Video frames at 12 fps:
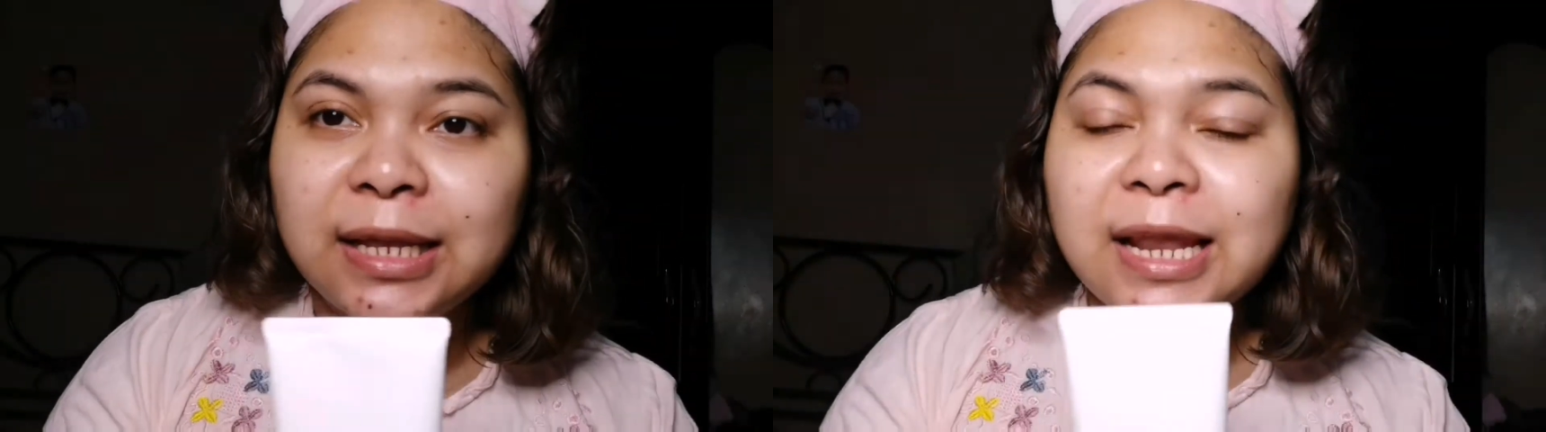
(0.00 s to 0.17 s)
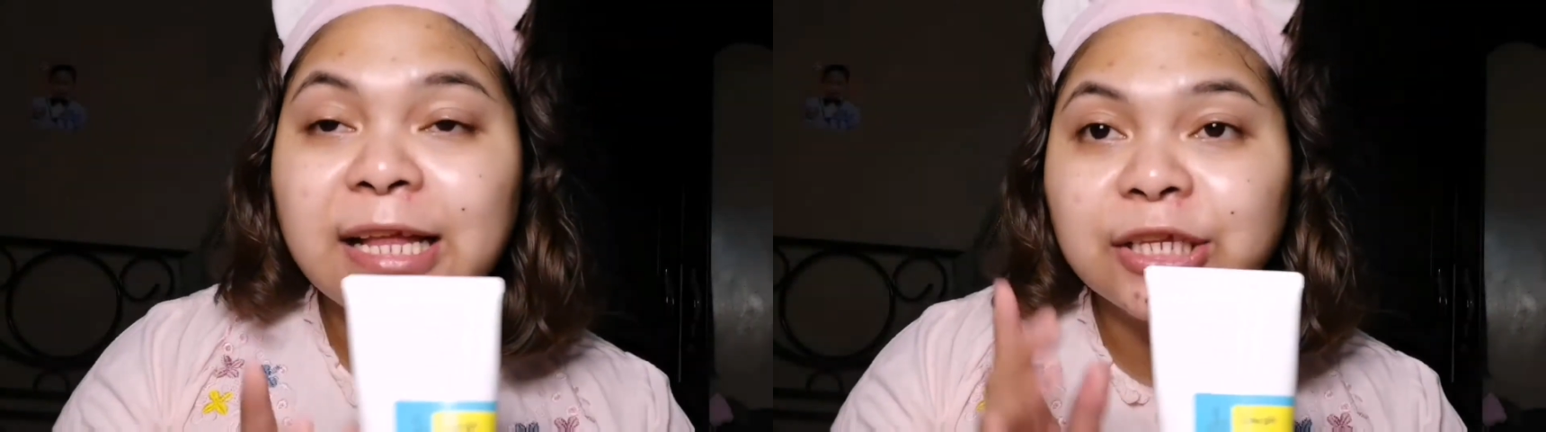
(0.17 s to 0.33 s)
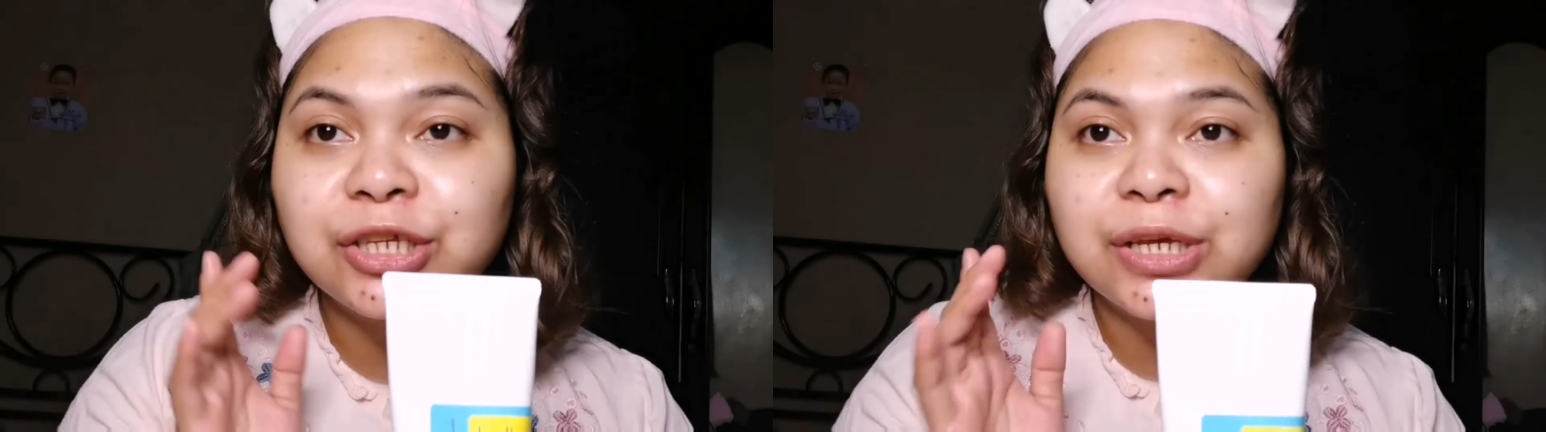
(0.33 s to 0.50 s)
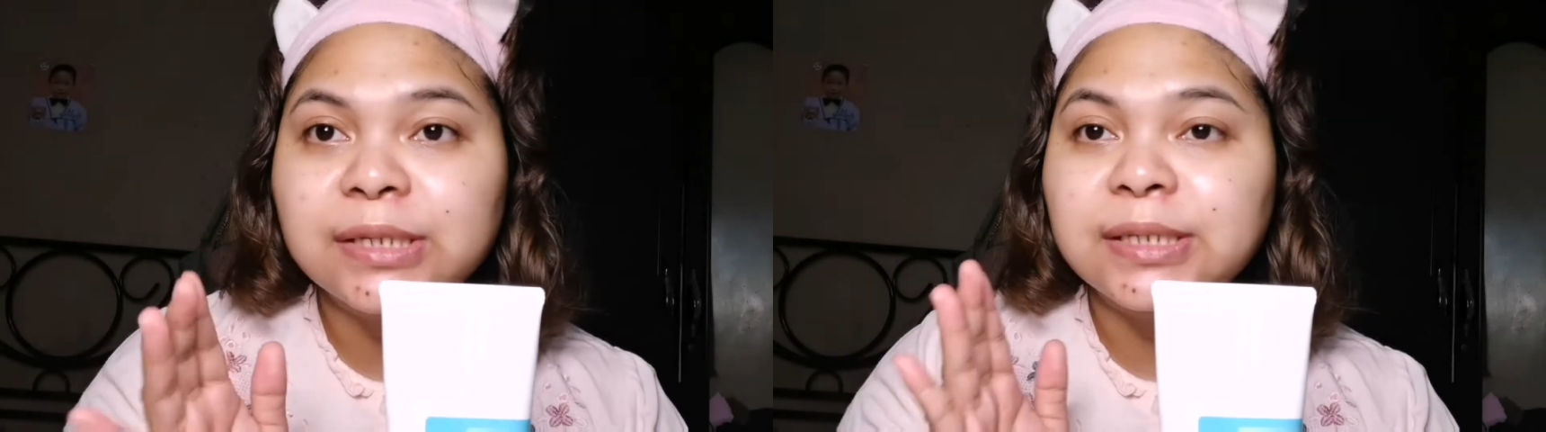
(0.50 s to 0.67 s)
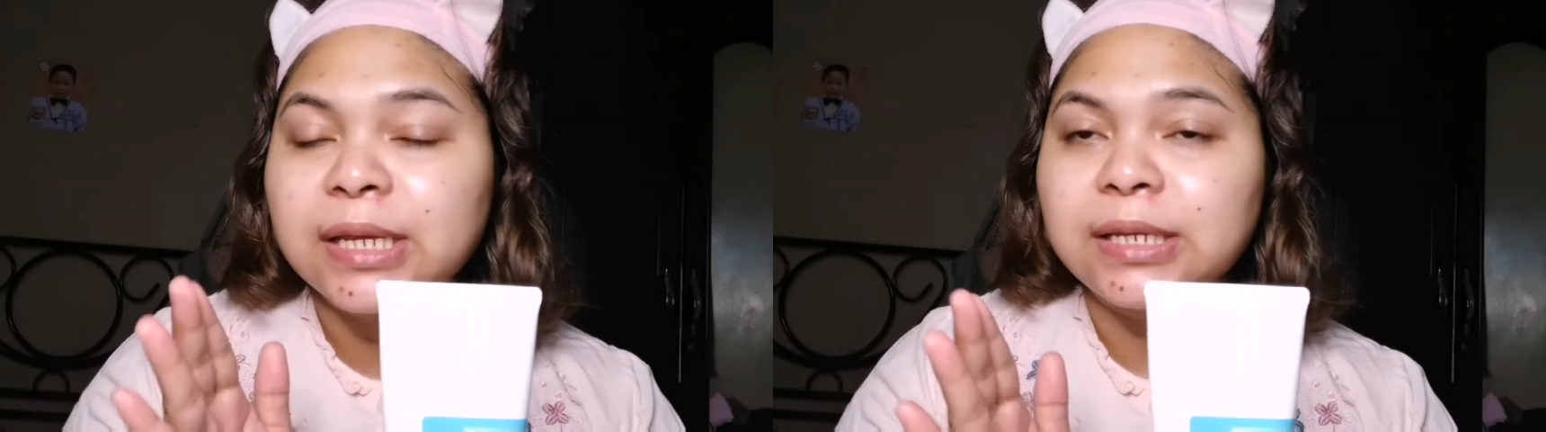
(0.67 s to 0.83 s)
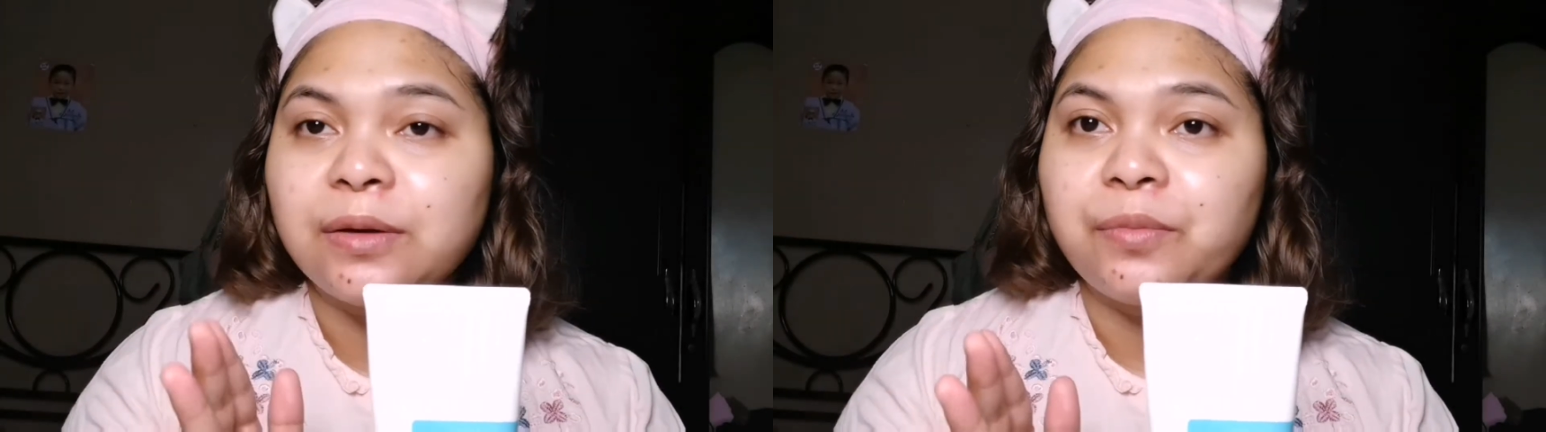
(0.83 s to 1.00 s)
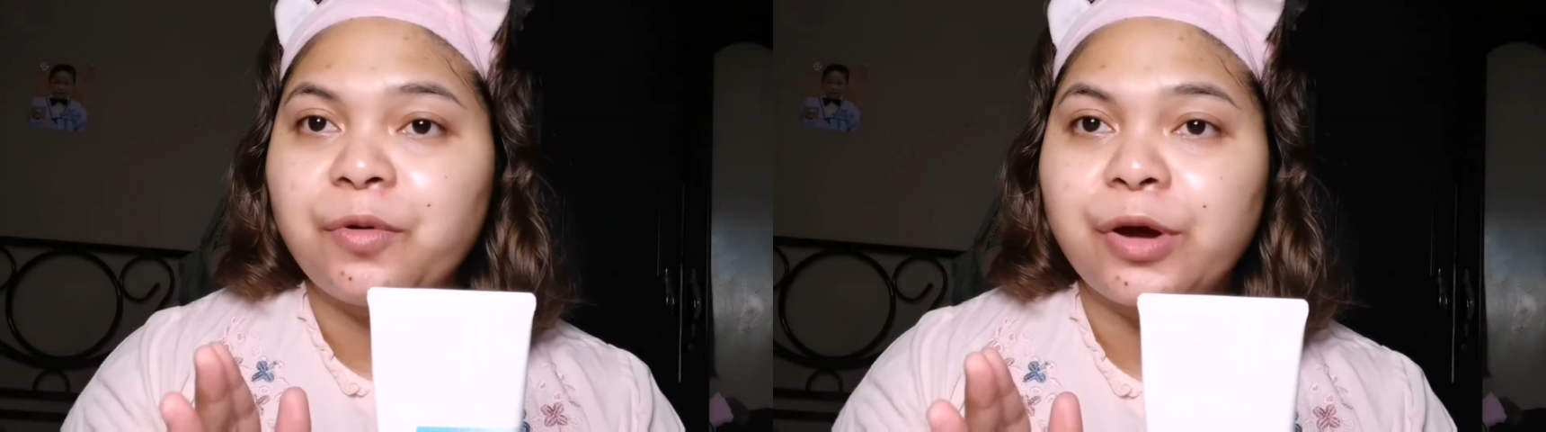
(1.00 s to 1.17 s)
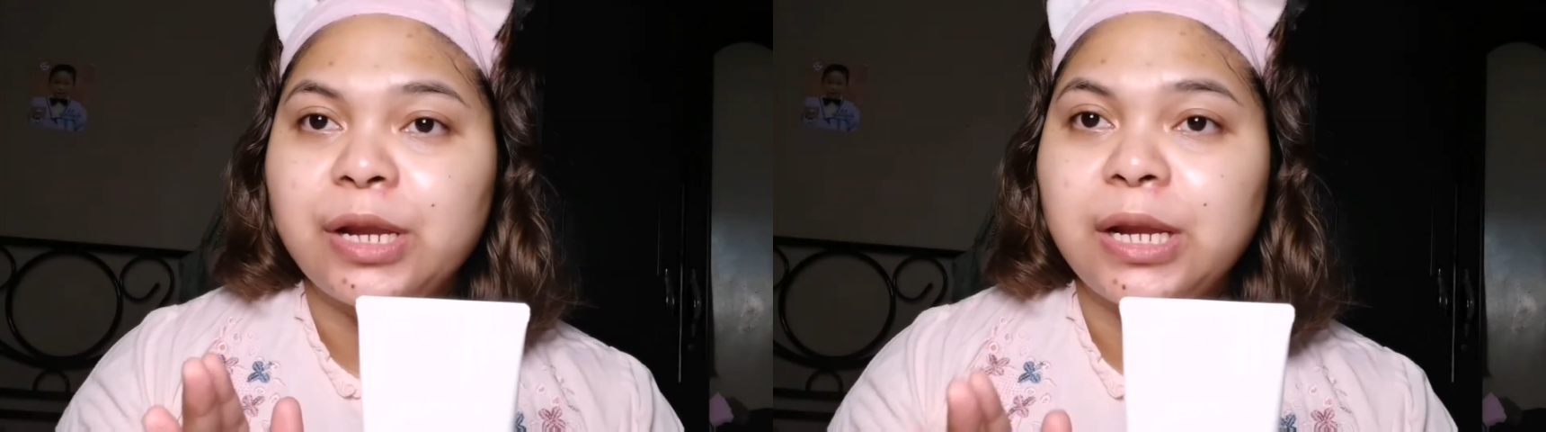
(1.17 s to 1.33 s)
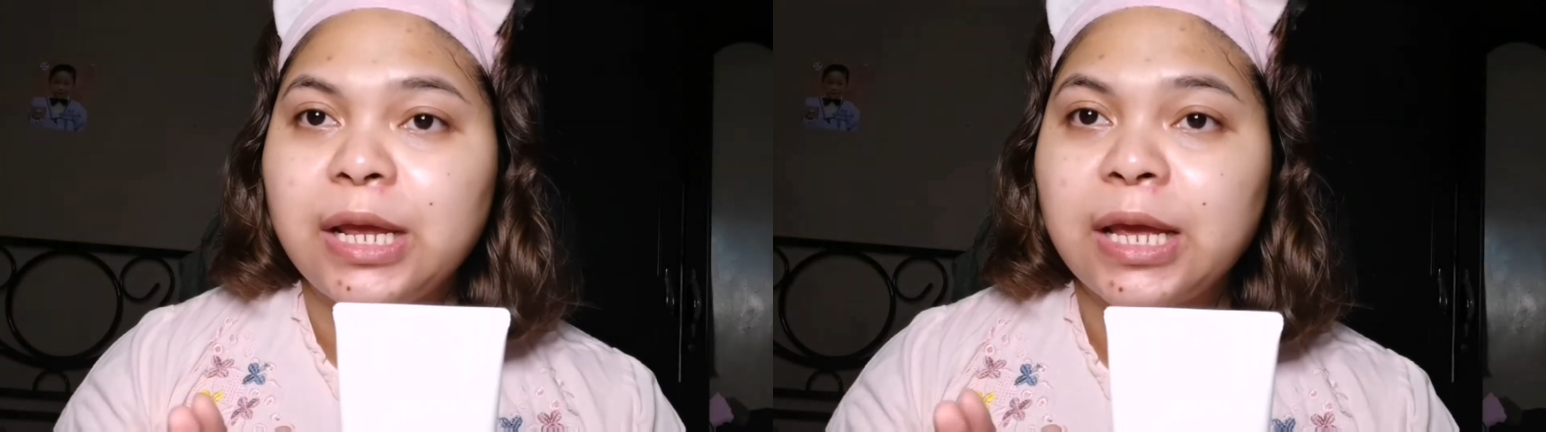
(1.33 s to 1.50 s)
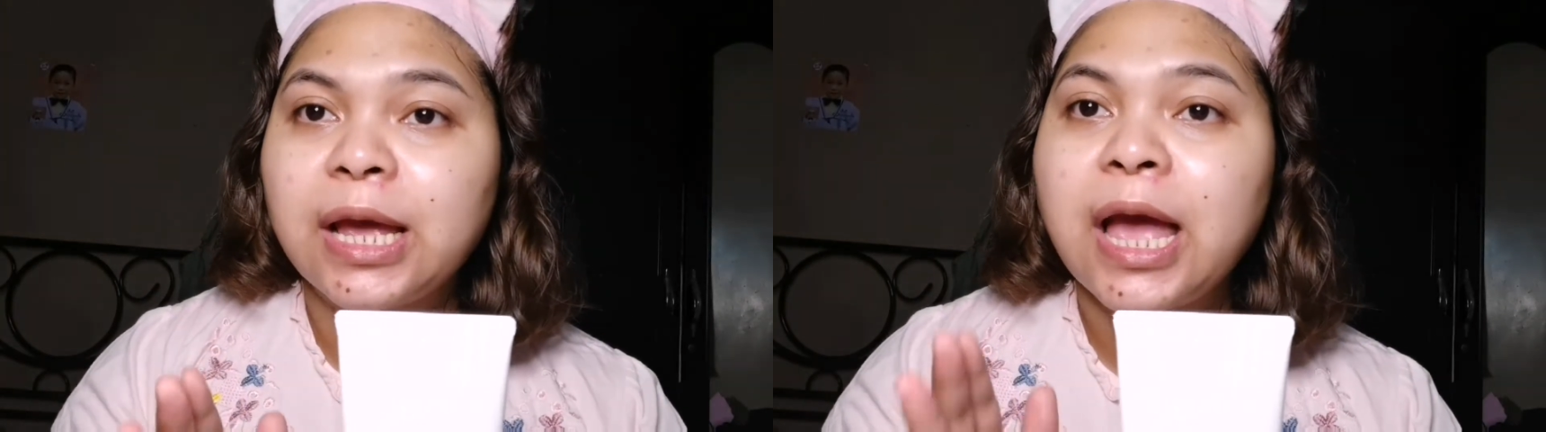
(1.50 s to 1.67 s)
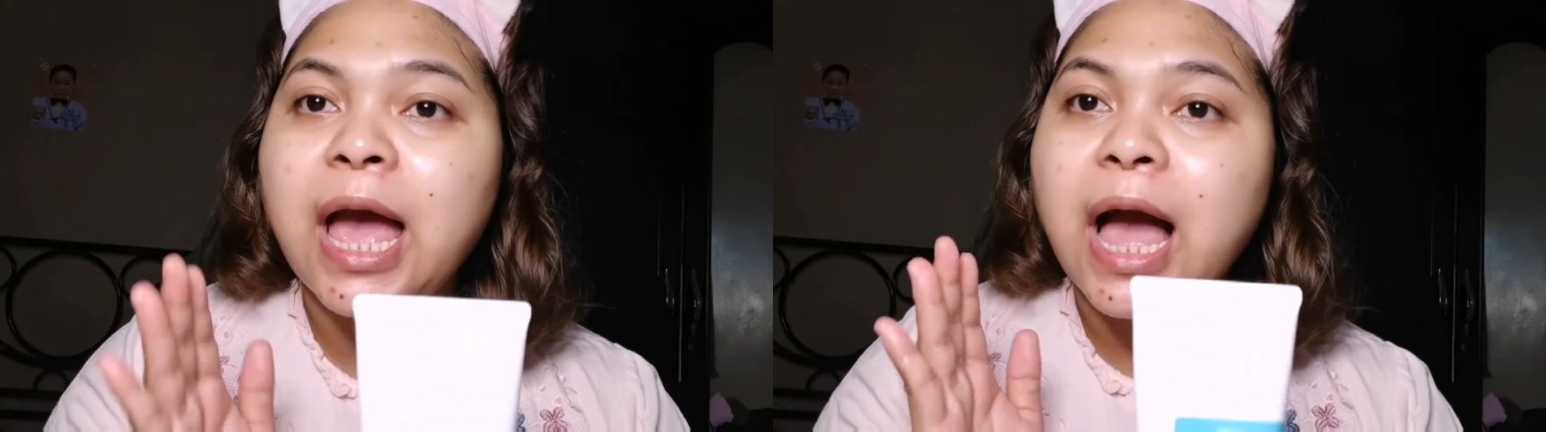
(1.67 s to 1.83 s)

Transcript: not just in the morning,